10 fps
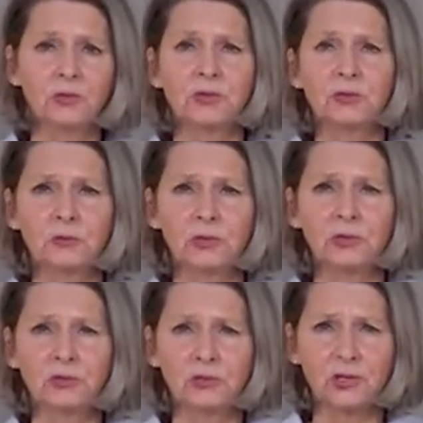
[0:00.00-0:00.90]

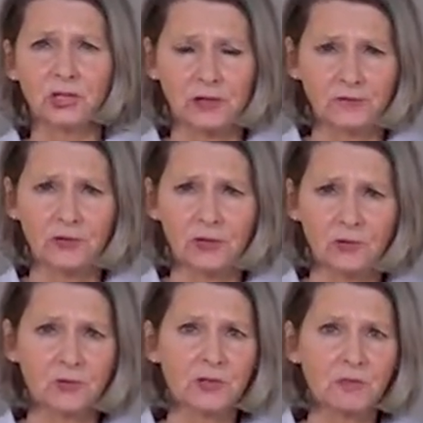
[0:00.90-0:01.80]
creates, of course,
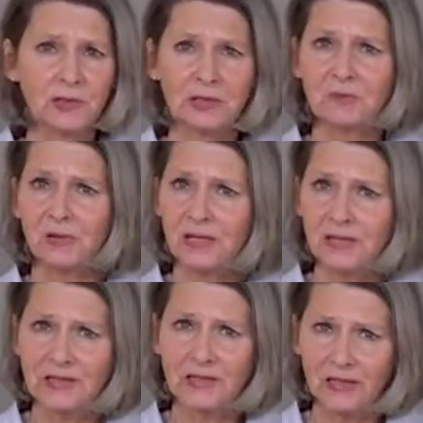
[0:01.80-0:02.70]
sometimes as
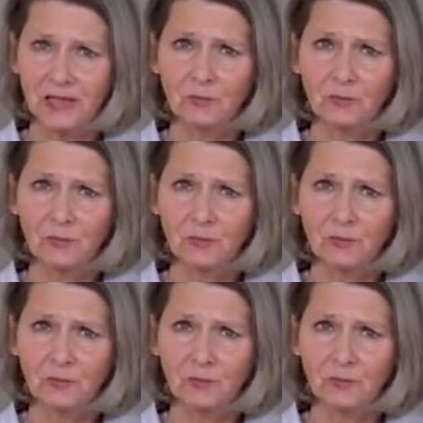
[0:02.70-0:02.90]
a